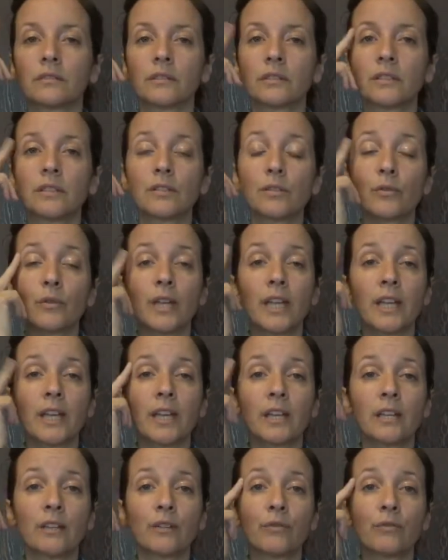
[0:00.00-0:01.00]
It's
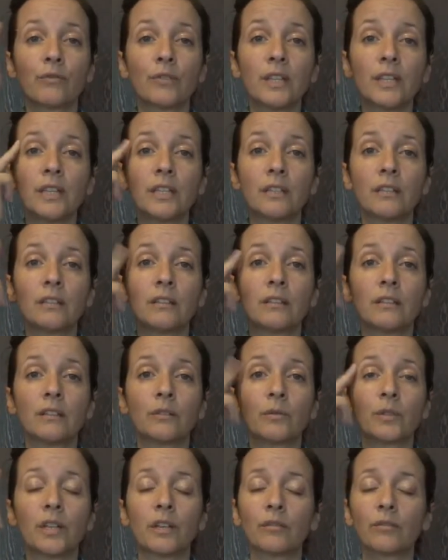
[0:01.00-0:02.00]
okay to feel
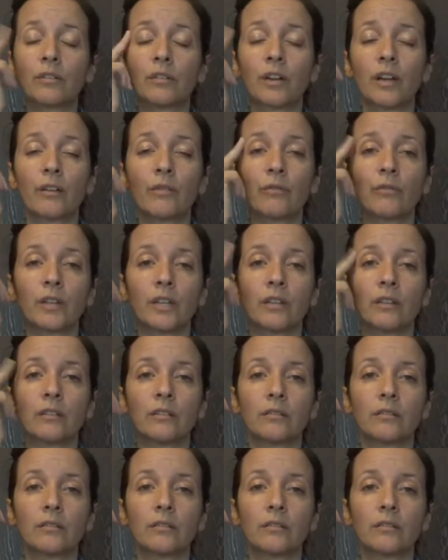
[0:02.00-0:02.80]
whatever I feel.